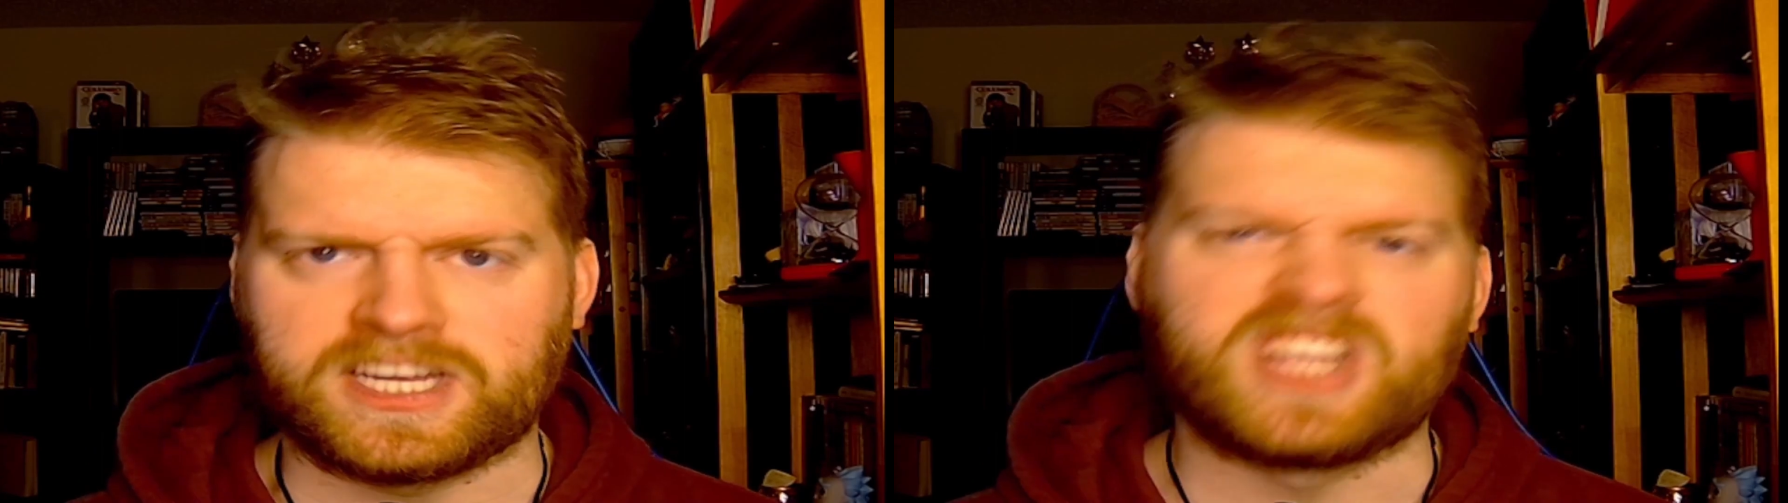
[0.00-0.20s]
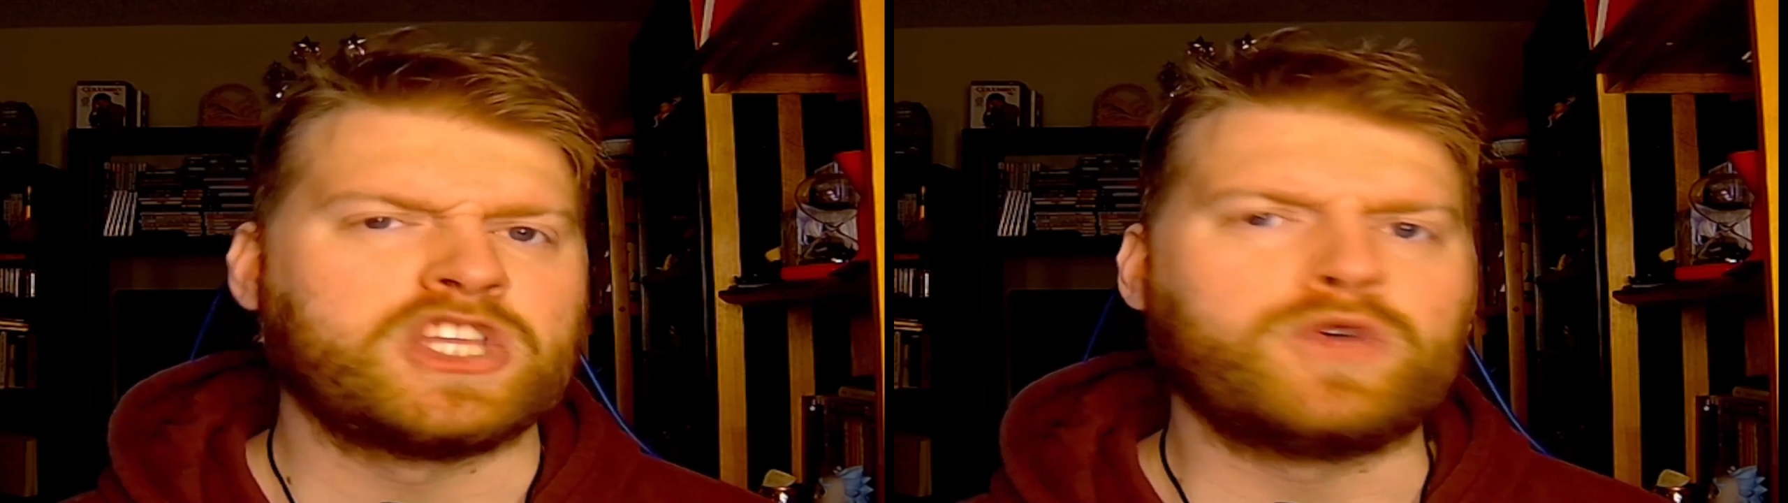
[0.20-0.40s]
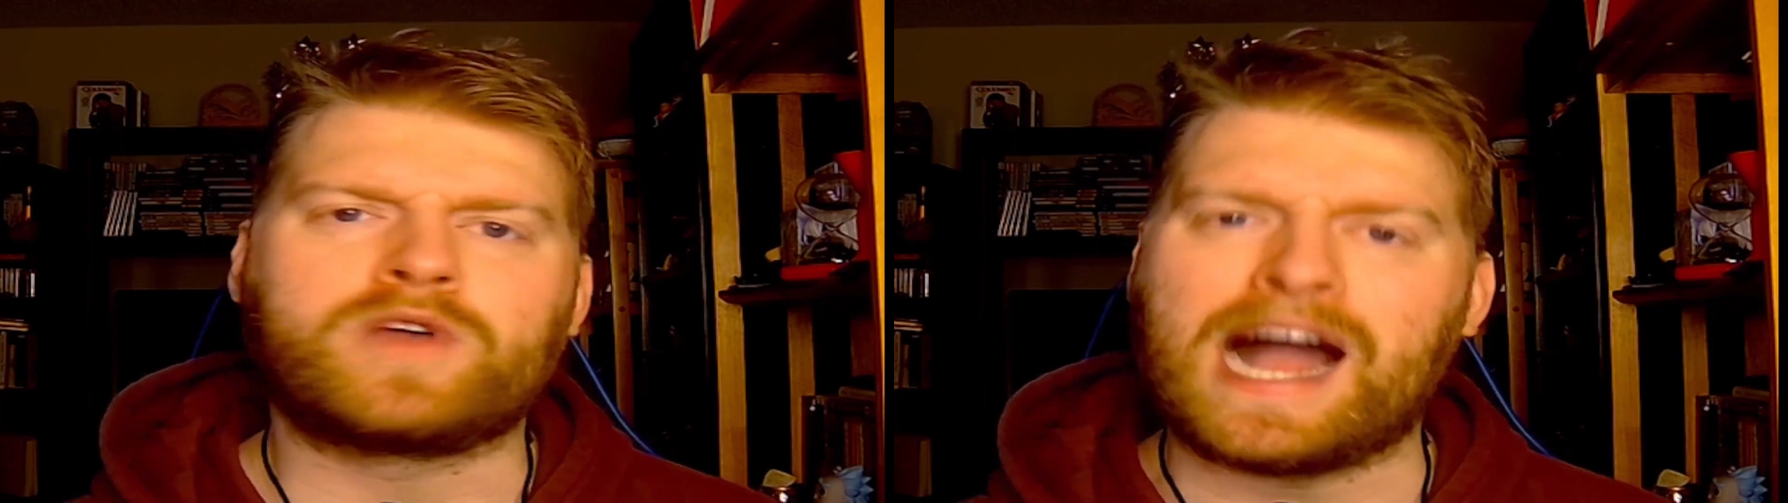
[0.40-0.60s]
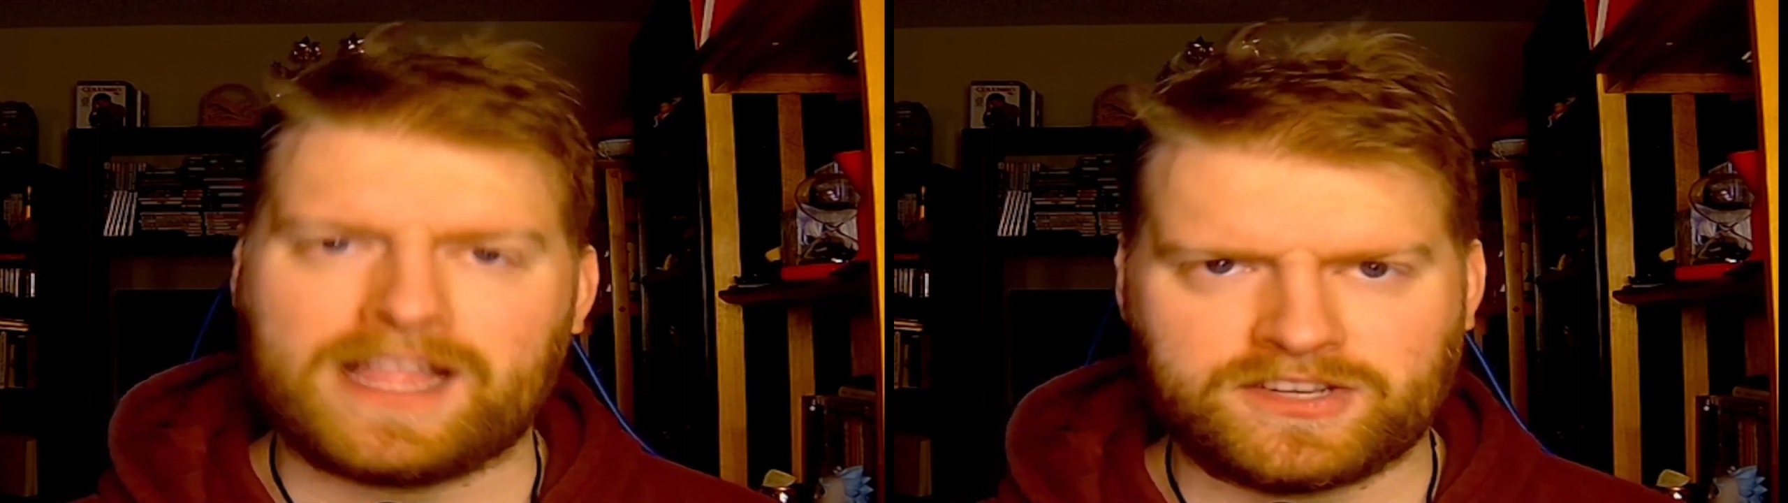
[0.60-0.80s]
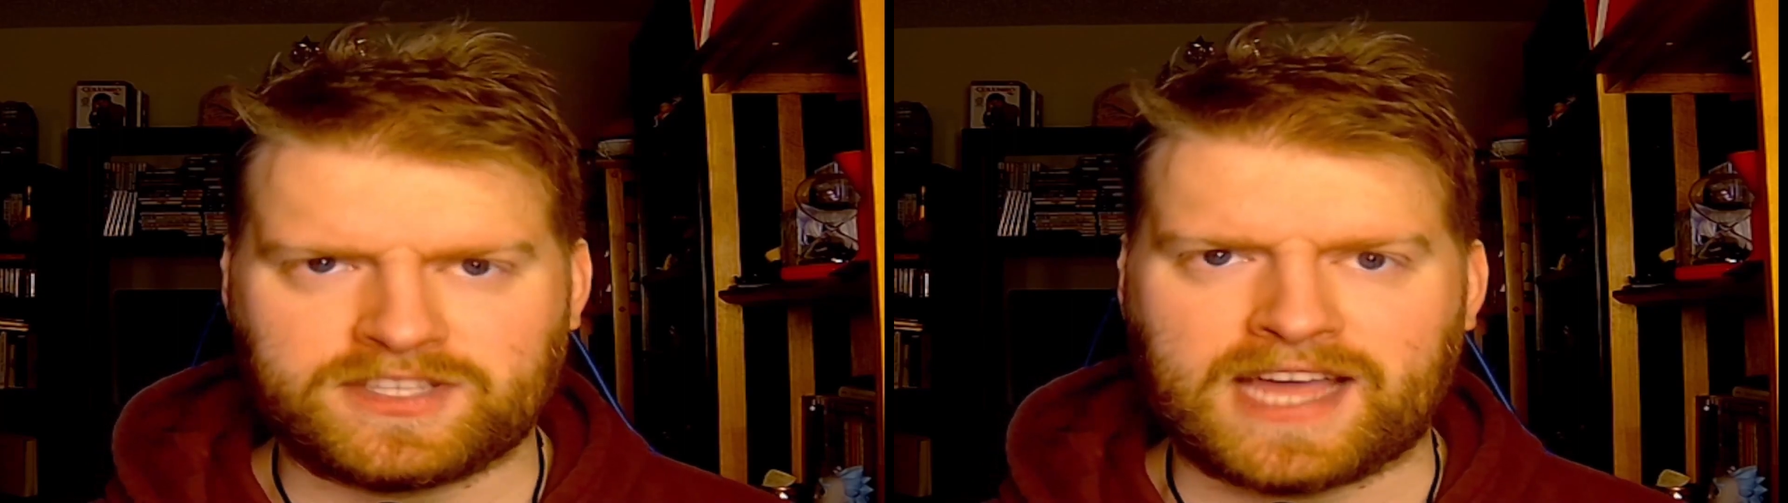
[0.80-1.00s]
sheet, you
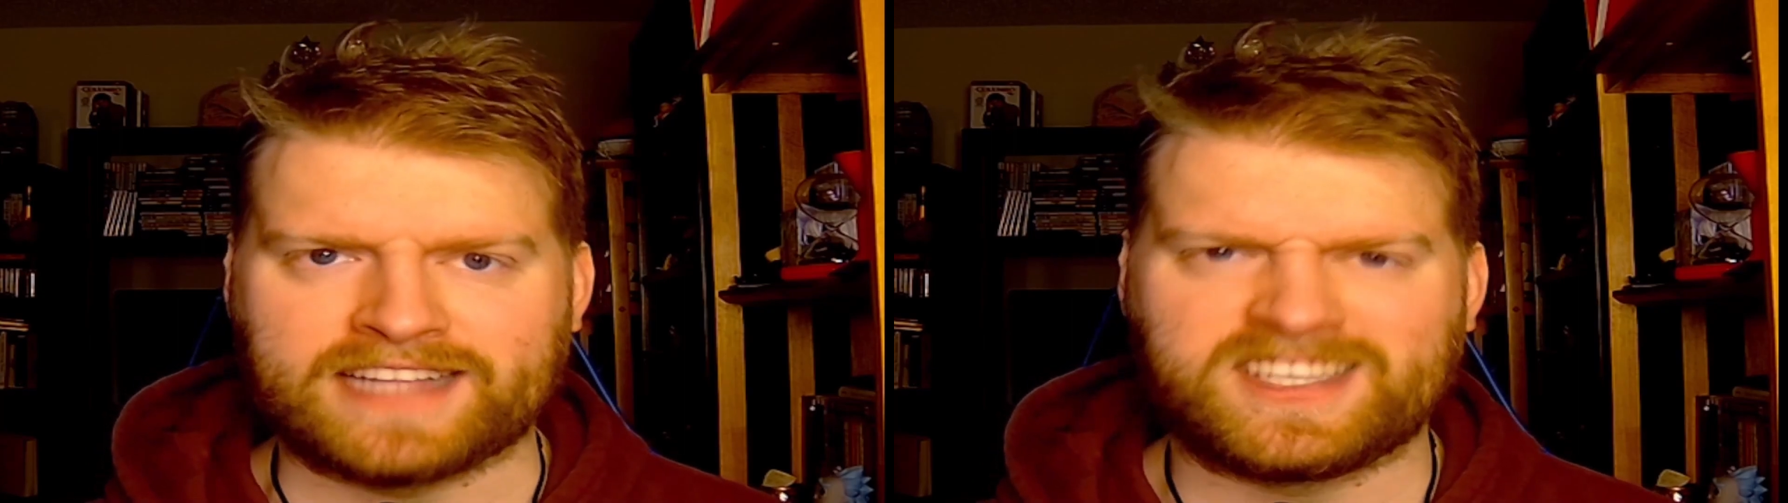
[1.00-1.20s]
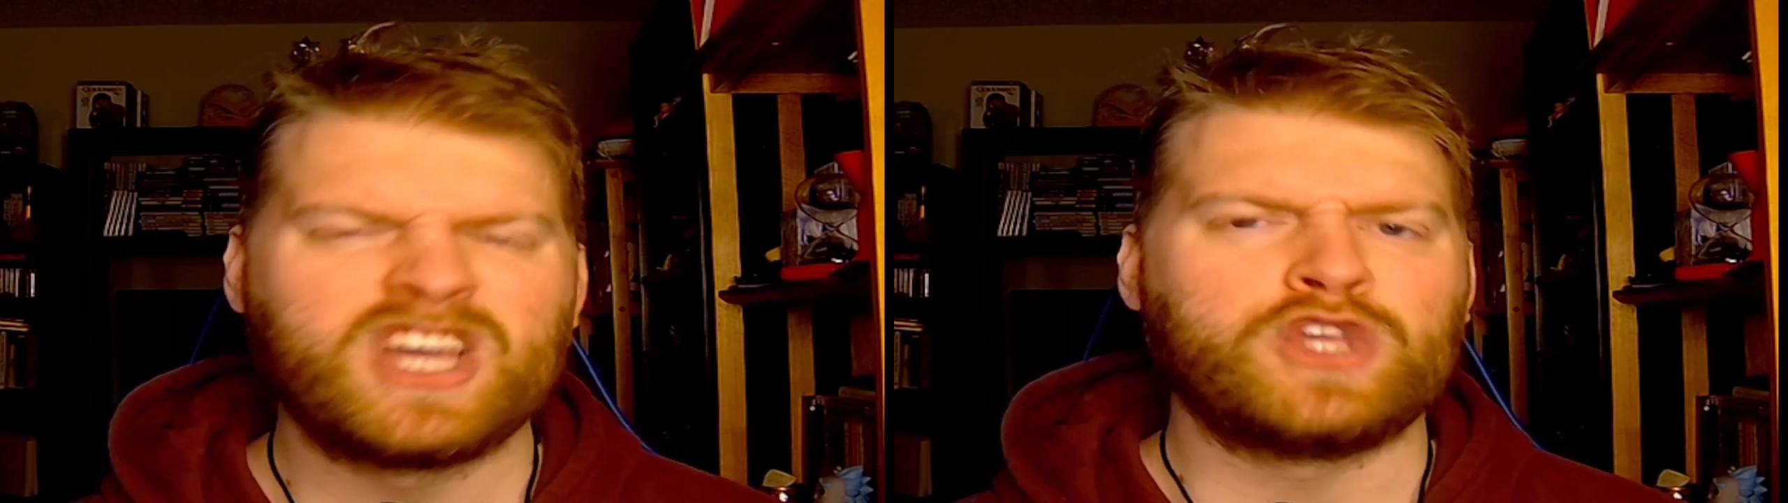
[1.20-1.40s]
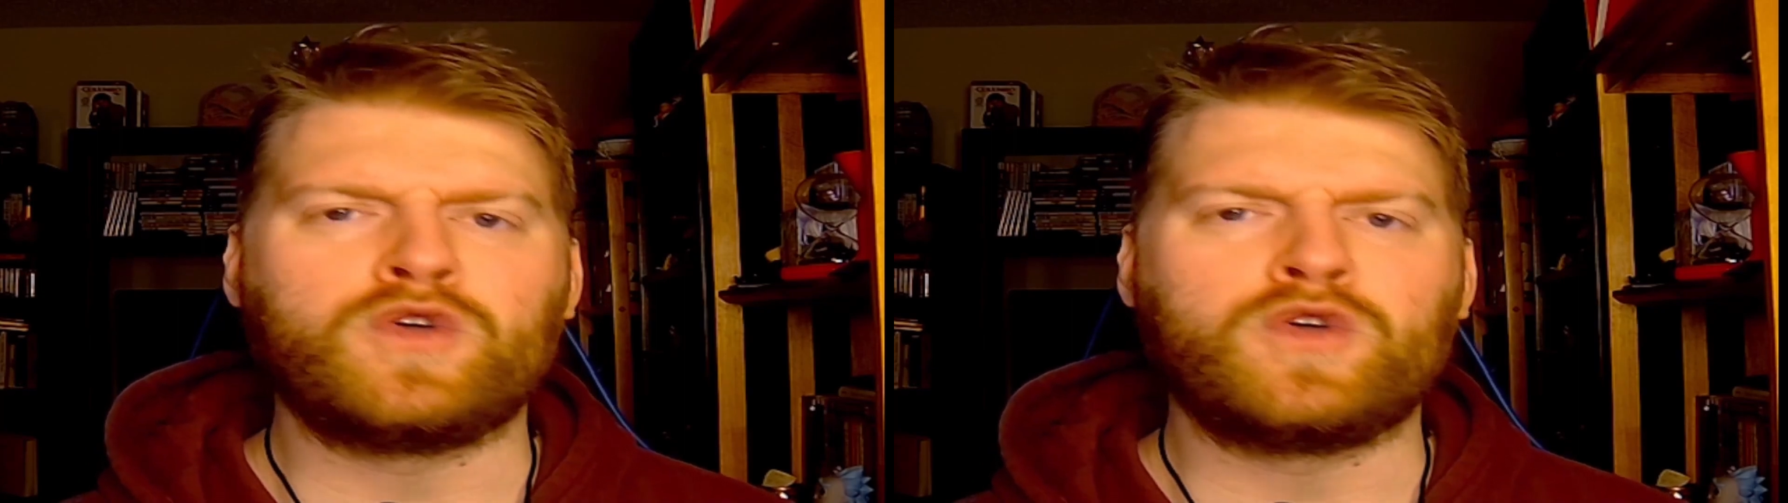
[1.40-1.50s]
got your stats,